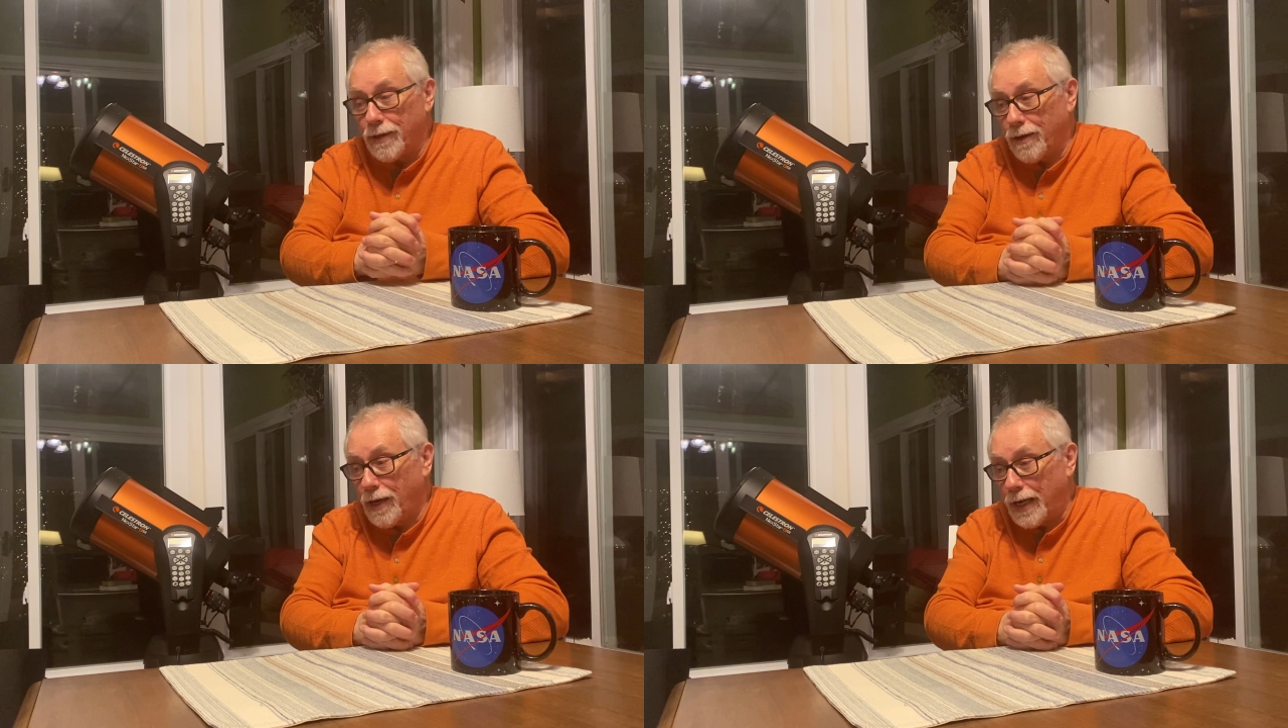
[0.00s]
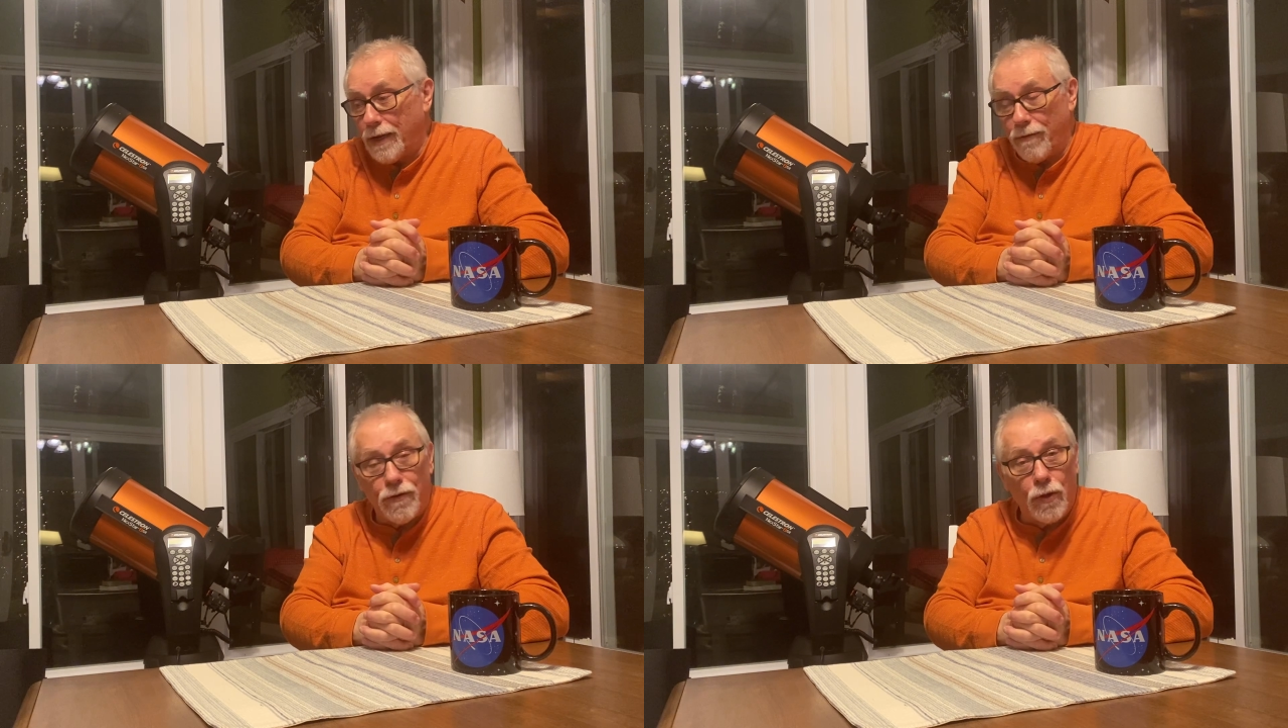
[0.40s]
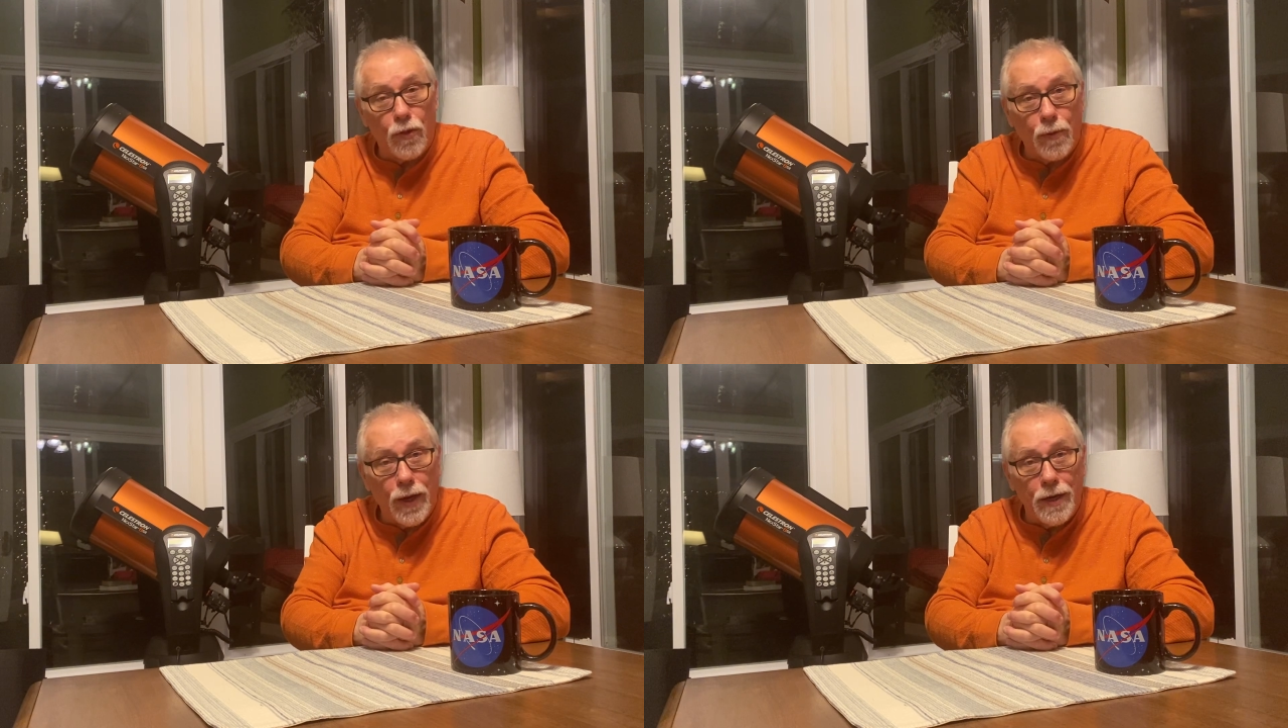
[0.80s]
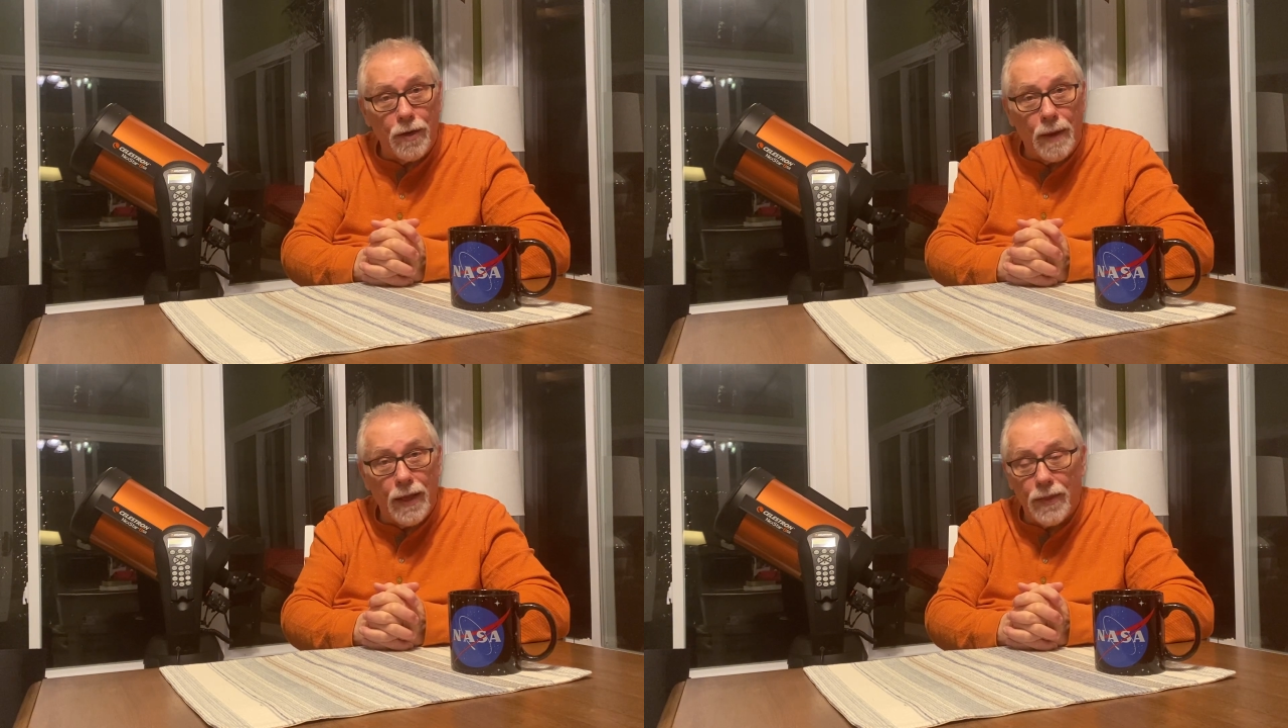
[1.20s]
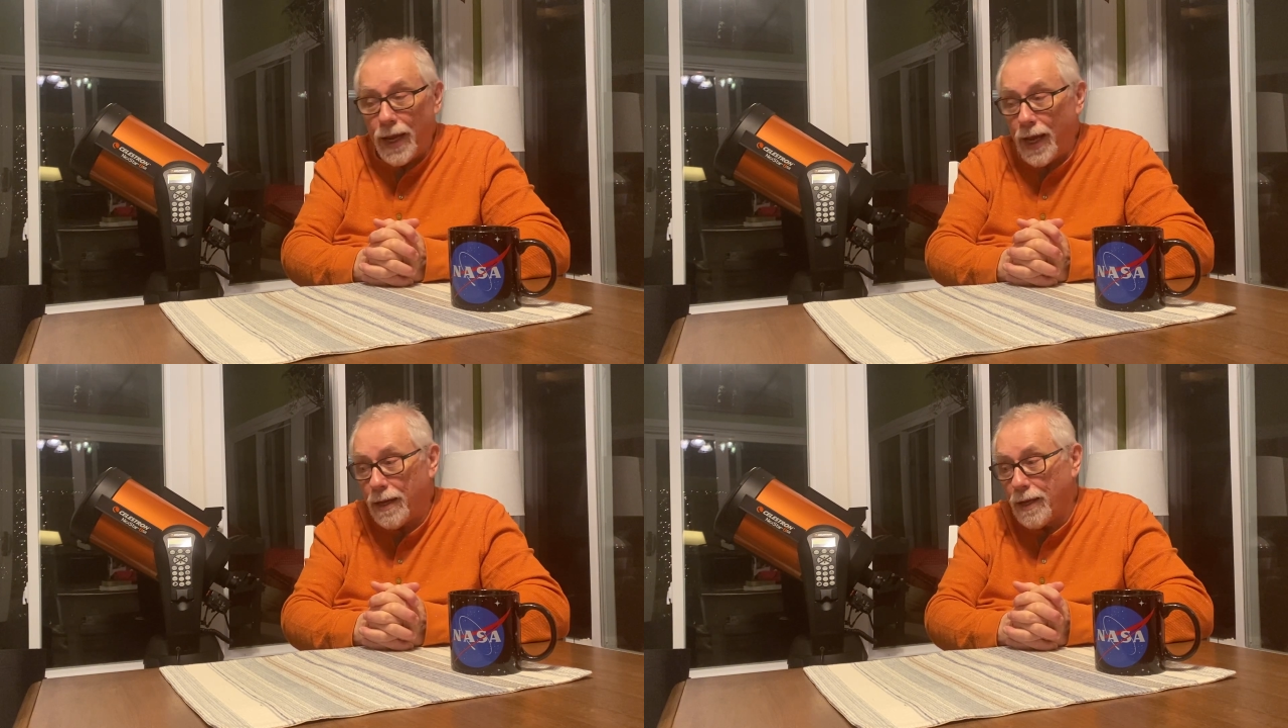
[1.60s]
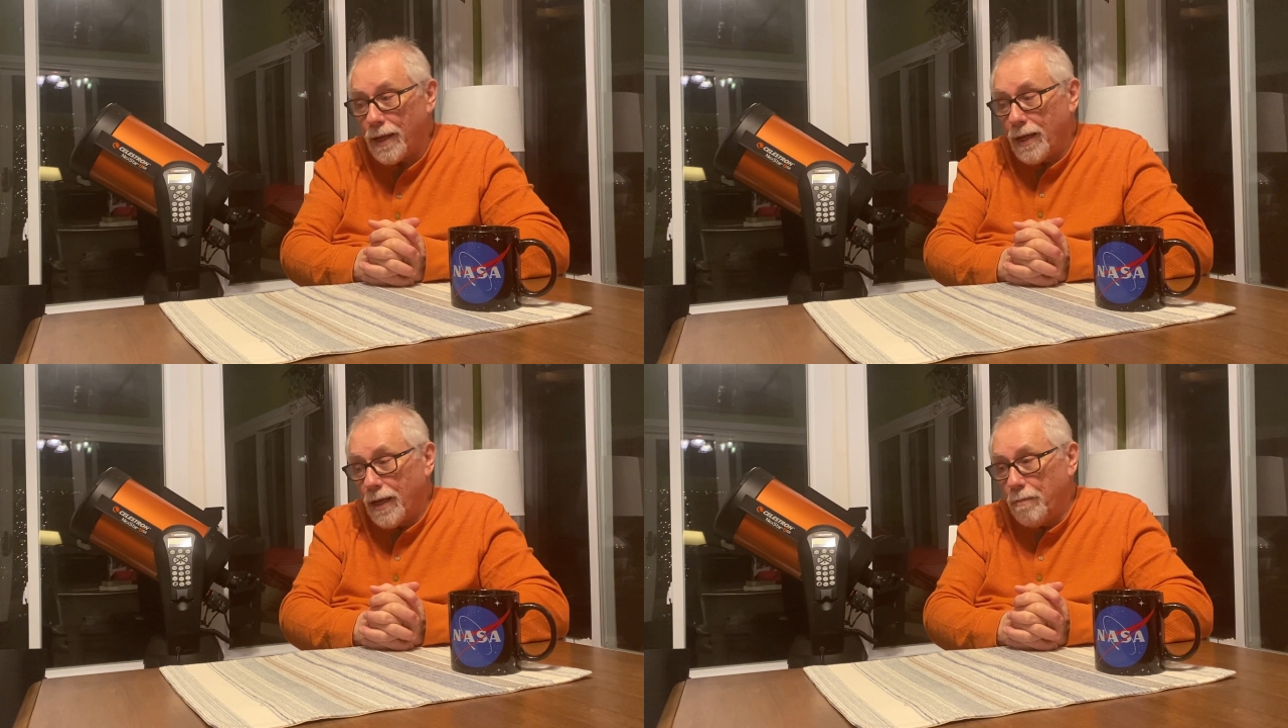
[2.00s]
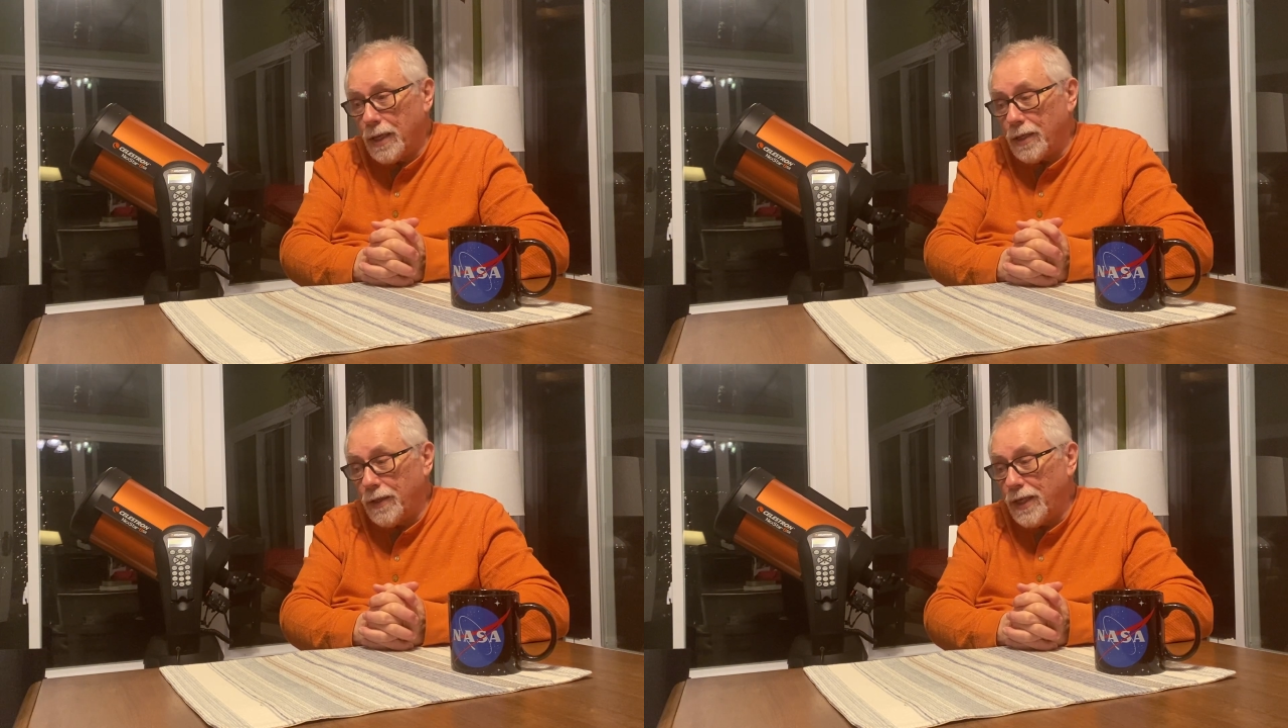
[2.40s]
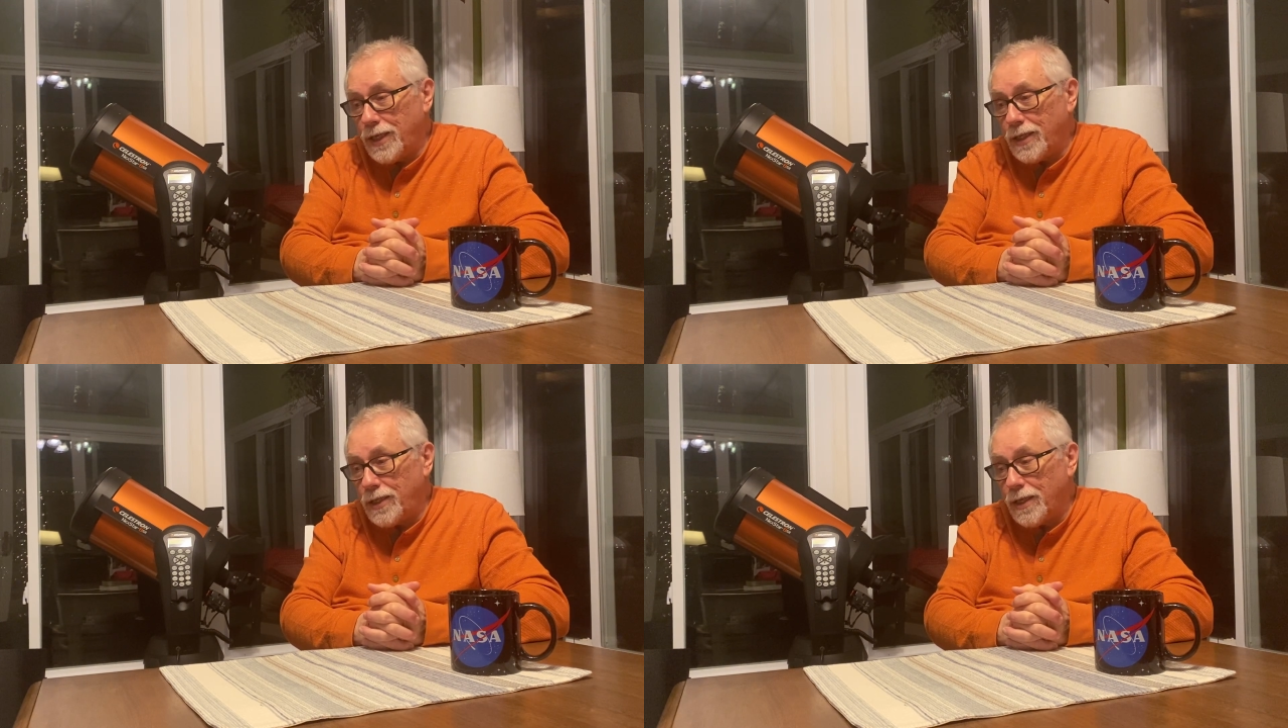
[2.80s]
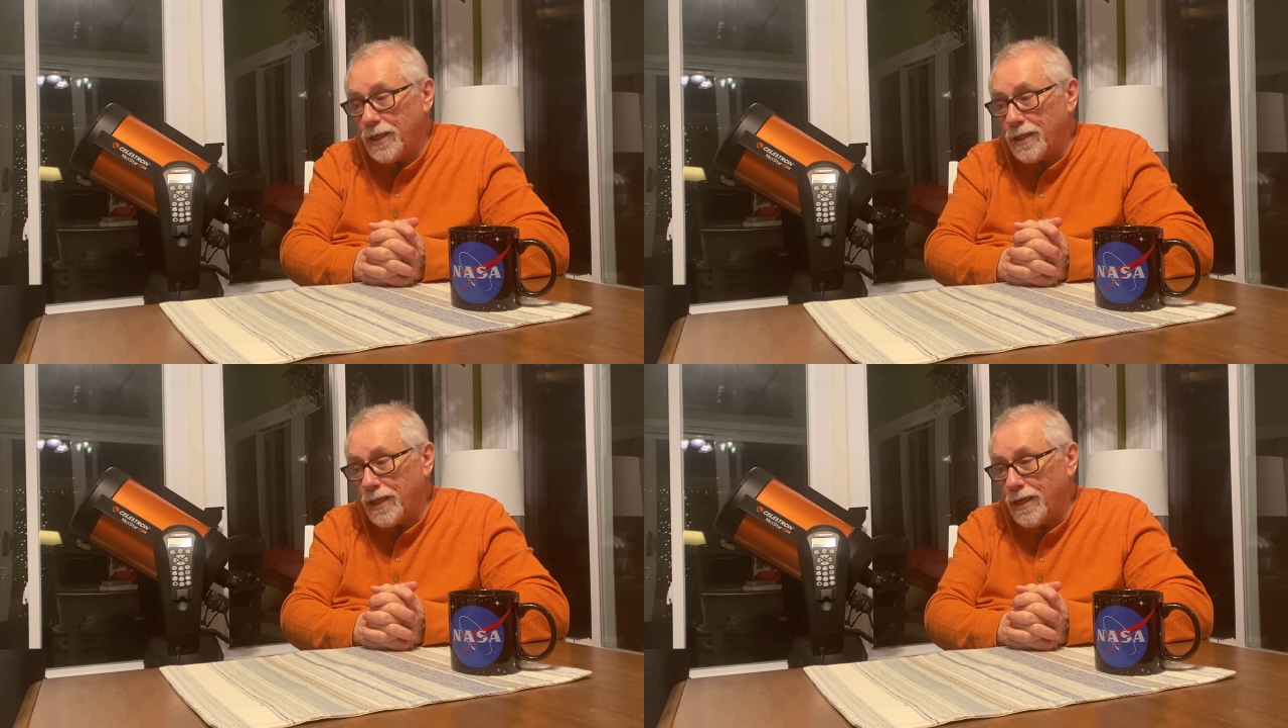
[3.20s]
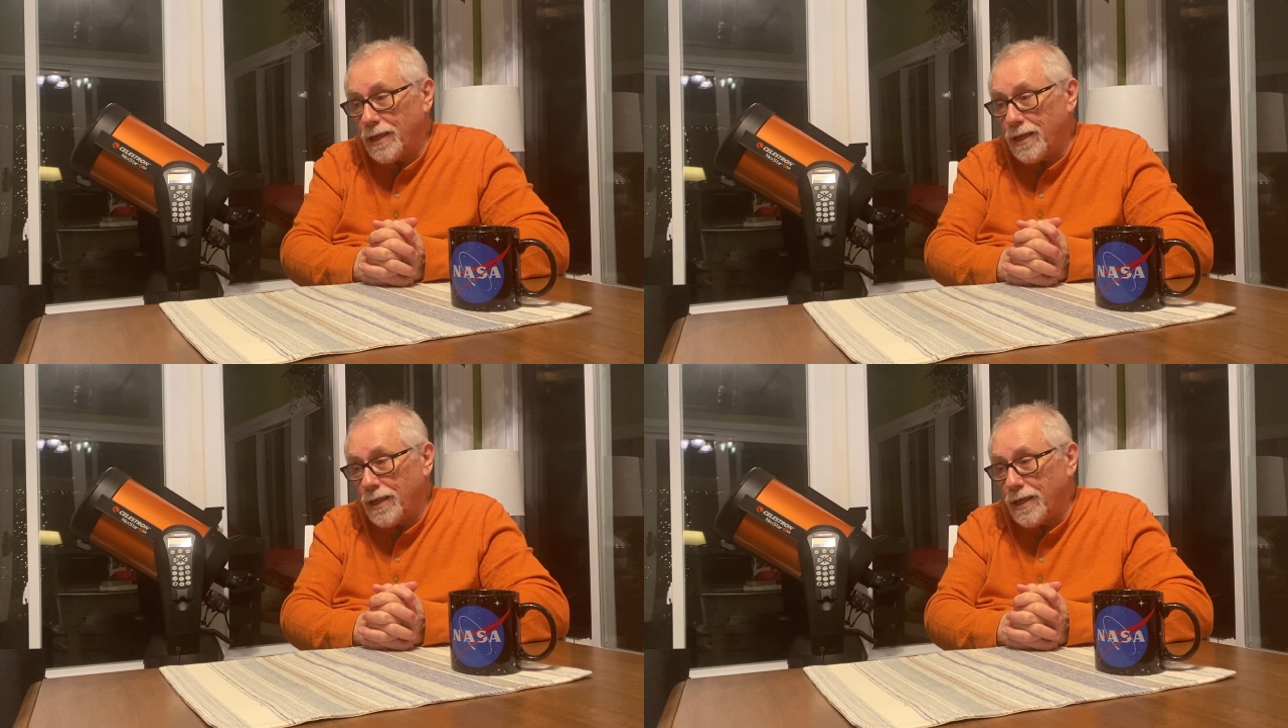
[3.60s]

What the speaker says: I didn't feel threatened by that. But these incidents